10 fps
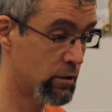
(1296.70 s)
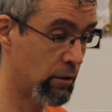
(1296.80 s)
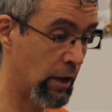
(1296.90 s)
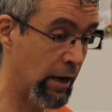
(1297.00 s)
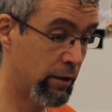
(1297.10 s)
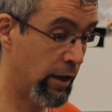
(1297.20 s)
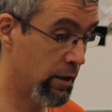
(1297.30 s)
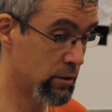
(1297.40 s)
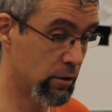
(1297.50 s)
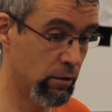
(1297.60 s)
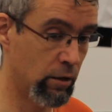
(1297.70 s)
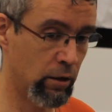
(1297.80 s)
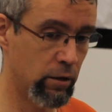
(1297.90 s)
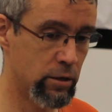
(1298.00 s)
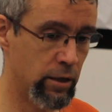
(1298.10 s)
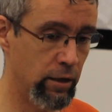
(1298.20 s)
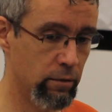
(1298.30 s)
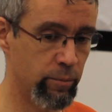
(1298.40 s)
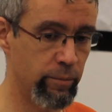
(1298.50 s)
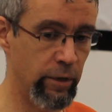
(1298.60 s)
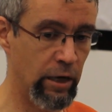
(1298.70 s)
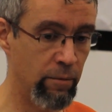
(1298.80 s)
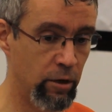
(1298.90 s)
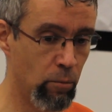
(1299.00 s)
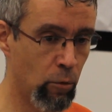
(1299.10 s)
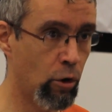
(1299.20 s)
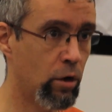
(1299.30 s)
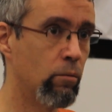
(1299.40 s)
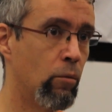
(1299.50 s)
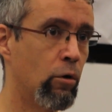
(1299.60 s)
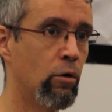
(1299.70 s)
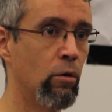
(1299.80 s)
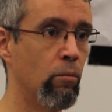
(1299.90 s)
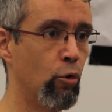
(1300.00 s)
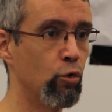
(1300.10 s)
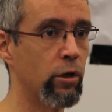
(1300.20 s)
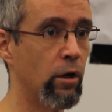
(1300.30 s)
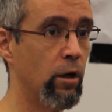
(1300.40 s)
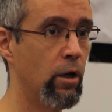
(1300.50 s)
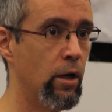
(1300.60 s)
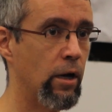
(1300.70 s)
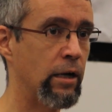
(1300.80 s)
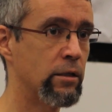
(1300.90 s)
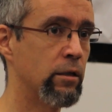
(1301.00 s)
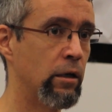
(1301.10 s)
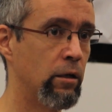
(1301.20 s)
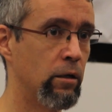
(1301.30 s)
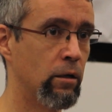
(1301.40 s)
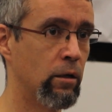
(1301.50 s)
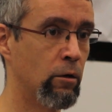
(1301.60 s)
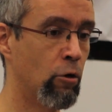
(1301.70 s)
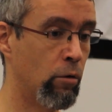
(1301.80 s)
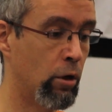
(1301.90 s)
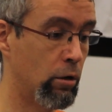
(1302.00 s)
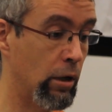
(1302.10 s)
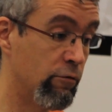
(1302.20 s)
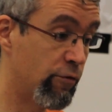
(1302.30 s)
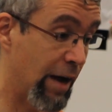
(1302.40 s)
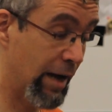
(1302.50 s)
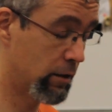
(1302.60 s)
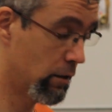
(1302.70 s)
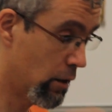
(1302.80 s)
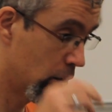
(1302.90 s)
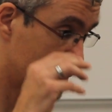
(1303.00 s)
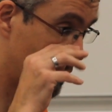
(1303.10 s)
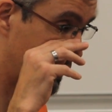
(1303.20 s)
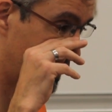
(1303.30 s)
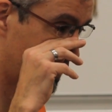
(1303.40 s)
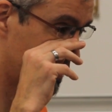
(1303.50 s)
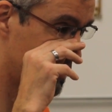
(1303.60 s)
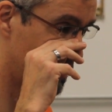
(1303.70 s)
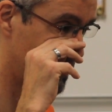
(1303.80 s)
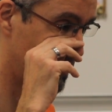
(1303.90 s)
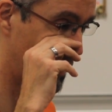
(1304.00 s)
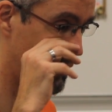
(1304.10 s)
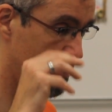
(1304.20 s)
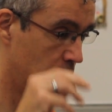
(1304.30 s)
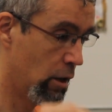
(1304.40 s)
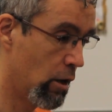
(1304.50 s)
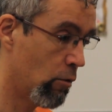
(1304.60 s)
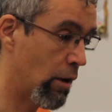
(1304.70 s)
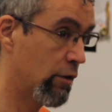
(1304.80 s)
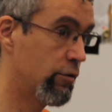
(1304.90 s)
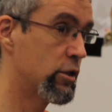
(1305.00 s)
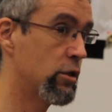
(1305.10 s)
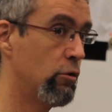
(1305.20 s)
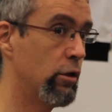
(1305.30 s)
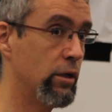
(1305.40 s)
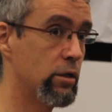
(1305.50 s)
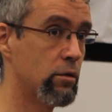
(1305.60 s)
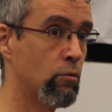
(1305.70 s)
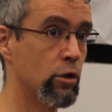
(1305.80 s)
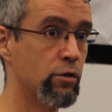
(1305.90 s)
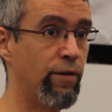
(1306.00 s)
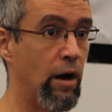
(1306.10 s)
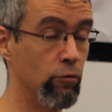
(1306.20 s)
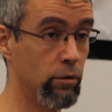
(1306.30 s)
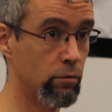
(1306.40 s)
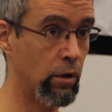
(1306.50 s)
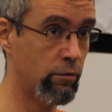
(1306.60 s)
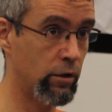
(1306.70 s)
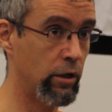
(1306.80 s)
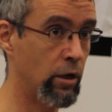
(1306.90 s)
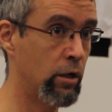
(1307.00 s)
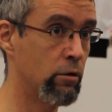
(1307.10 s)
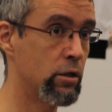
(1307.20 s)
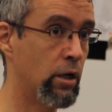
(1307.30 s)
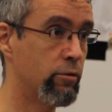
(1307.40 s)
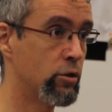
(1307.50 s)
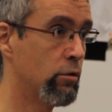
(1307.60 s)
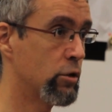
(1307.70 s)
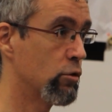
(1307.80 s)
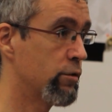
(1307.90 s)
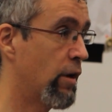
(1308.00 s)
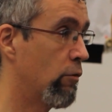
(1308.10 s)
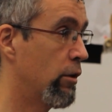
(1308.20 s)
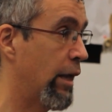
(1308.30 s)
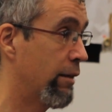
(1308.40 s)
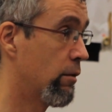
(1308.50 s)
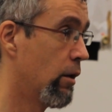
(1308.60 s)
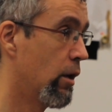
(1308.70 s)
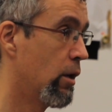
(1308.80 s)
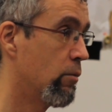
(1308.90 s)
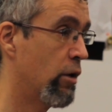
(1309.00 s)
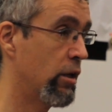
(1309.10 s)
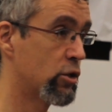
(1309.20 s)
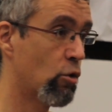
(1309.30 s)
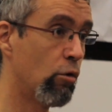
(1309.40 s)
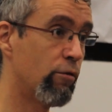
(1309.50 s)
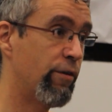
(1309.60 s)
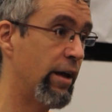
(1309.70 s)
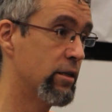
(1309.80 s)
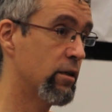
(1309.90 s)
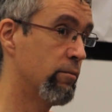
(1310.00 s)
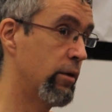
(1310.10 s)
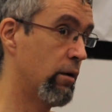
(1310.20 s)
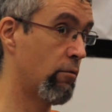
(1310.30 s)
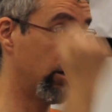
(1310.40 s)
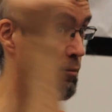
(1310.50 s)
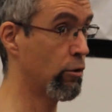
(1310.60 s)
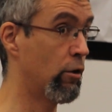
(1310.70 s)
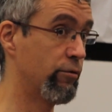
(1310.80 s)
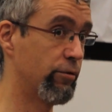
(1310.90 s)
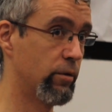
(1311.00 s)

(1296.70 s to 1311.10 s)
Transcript: cartels and the state are becoming more and more brutal as they go along. In fact, one detail has not been mentioned, one of the students was found, one of the Ayotzinapa students was found dead, but his whole face had been ripped off,